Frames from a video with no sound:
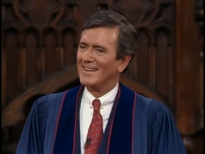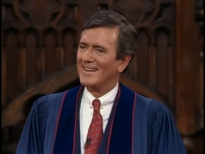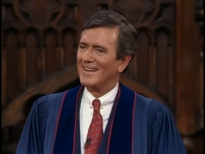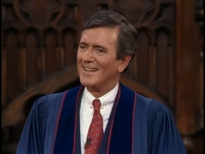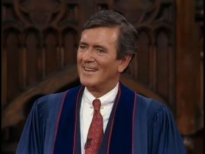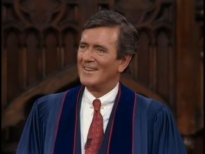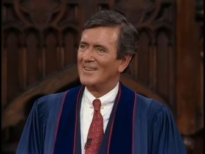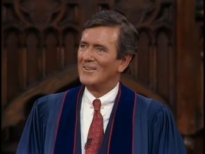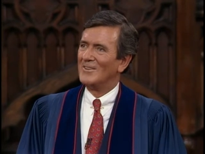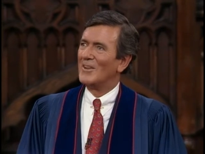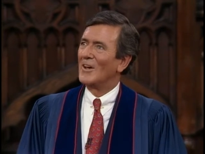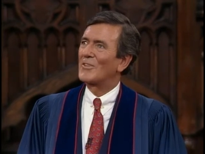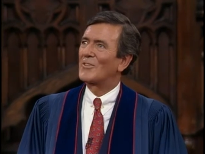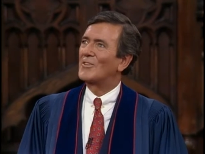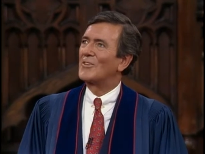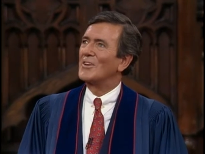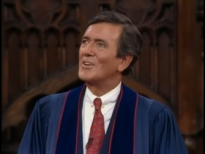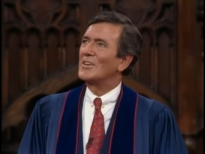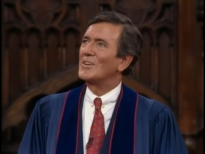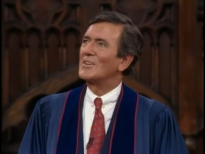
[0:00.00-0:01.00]
and
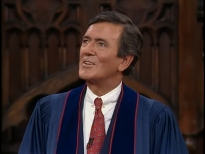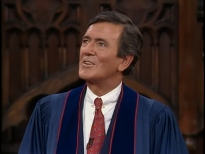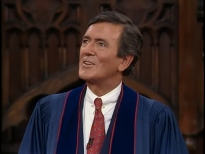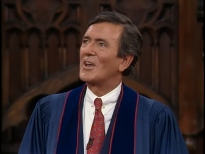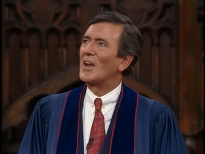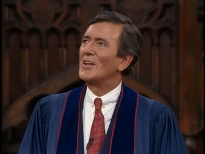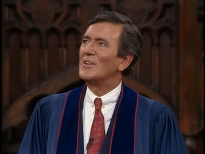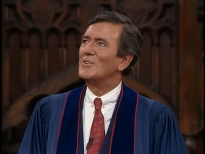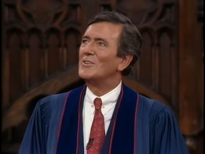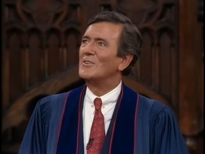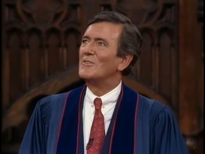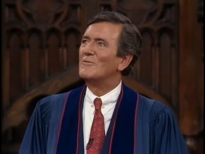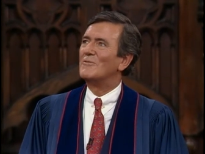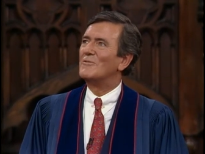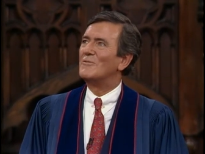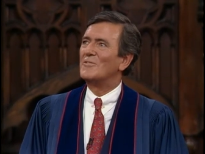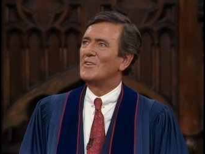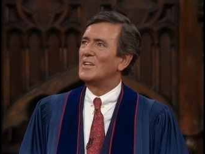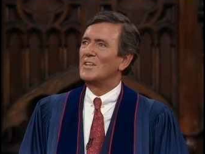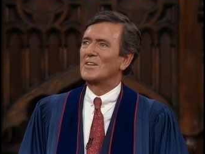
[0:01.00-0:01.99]
nothing can
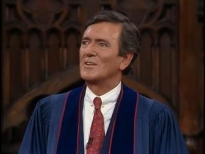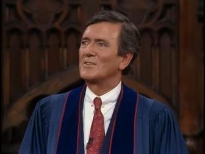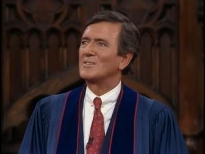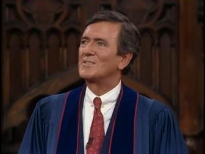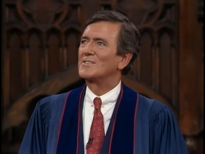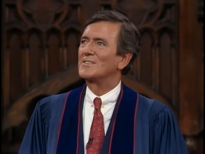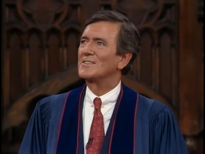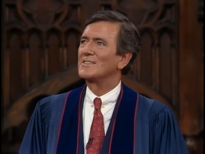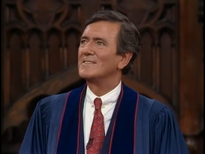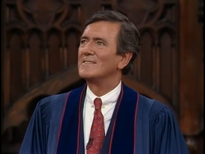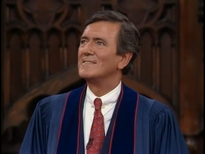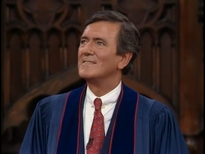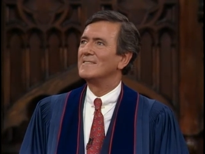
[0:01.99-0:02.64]
defeat us.